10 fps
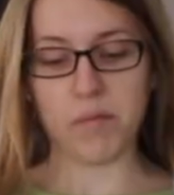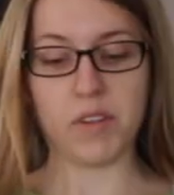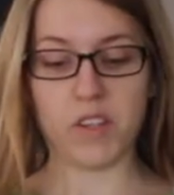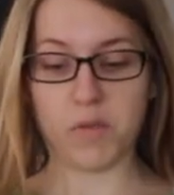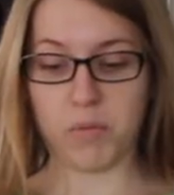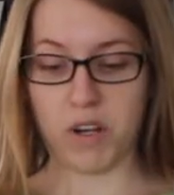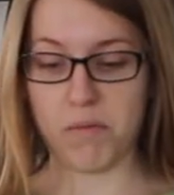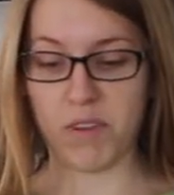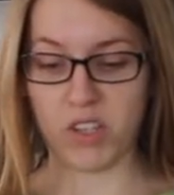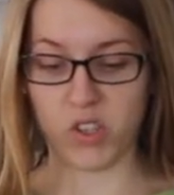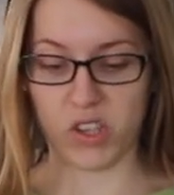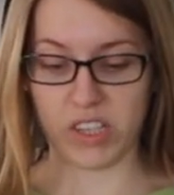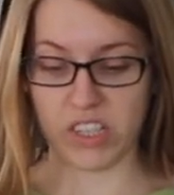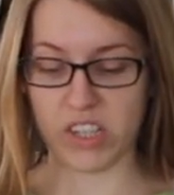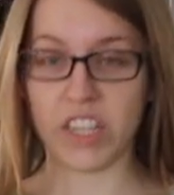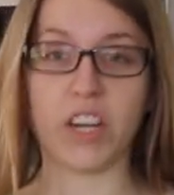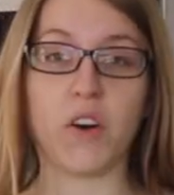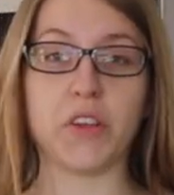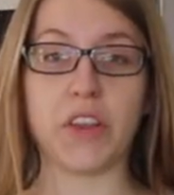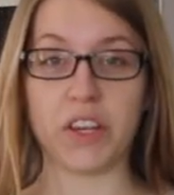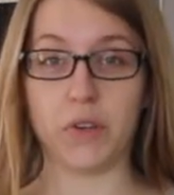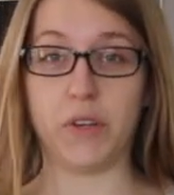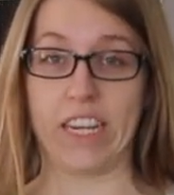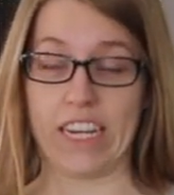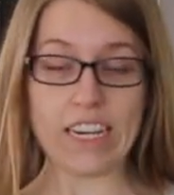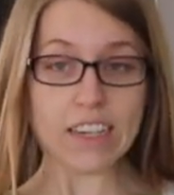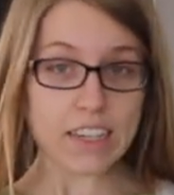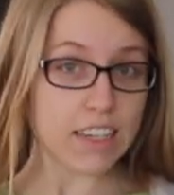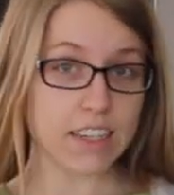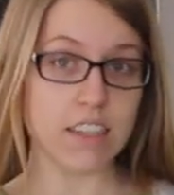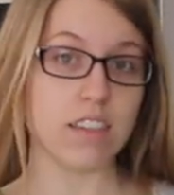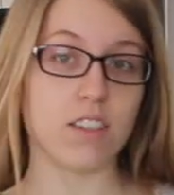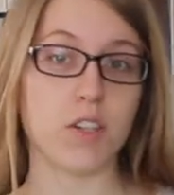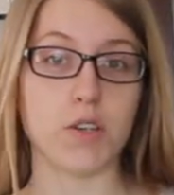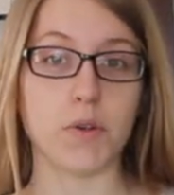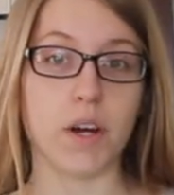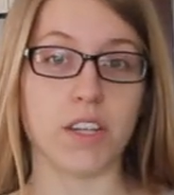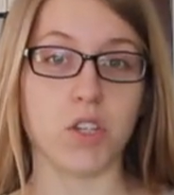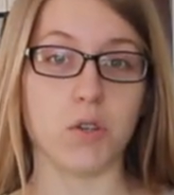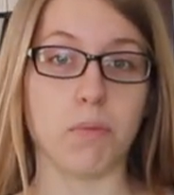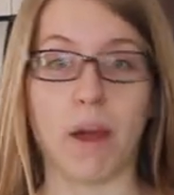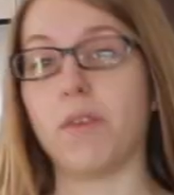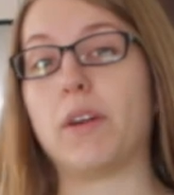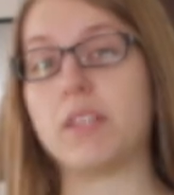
this is pretty much literally all that you need to do my